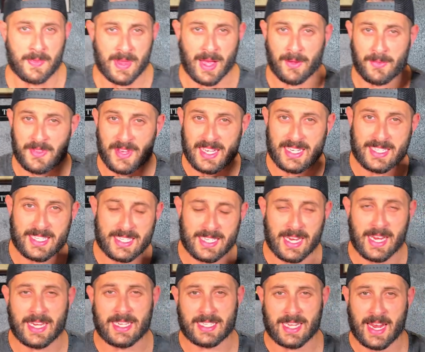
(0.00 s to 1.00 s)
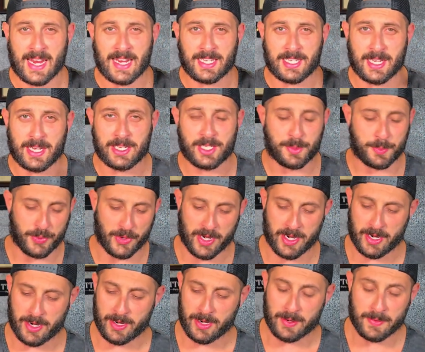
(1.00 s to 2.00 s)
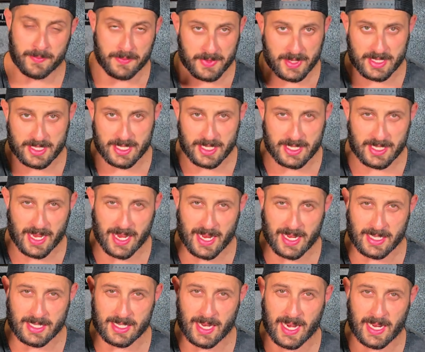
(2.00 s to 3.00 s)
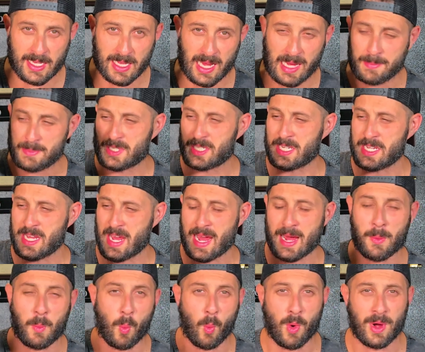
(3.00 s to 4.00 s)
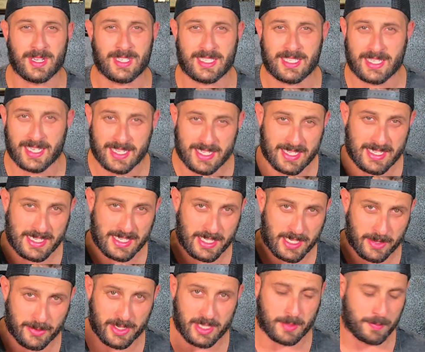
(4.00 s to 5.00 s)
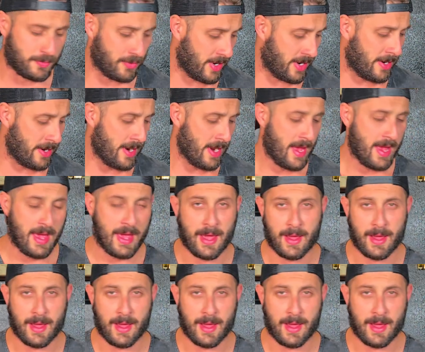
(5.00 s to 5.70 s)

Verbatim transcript: Now this is a TIJ printer. This is a Cyclops CM160 series printer.